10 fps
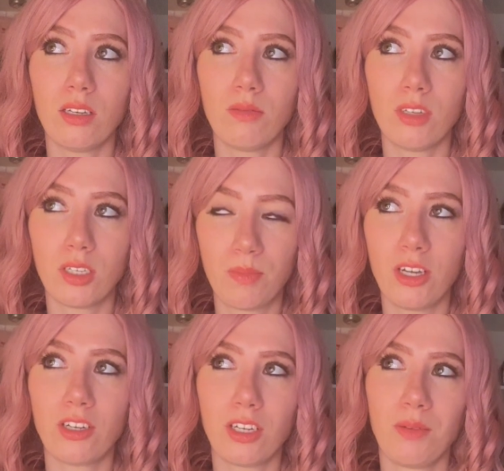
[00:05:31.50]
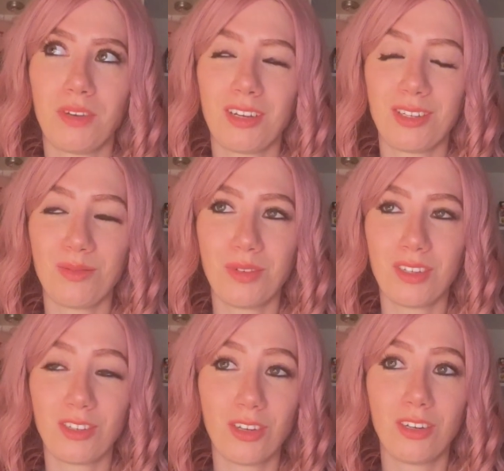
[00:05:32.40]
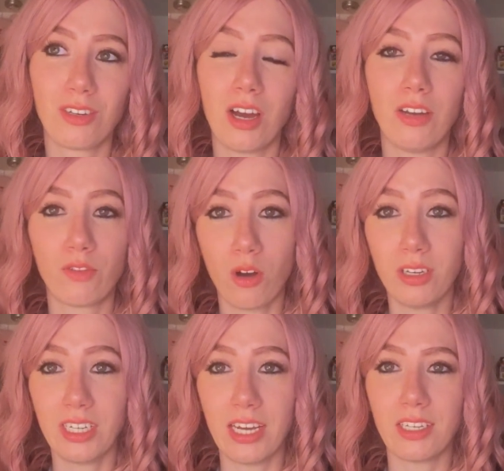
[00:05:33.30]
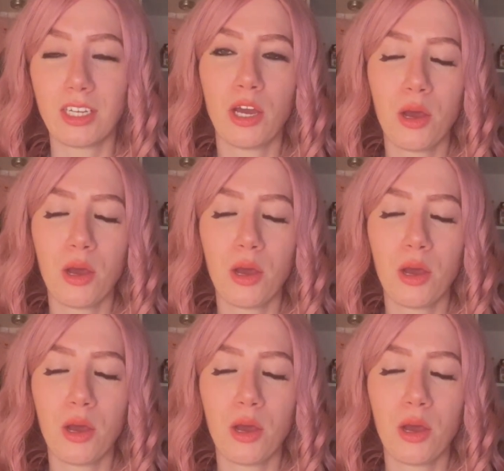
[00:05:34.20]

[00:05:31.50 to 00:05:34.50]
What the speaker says: especially because it was a certain kind of content.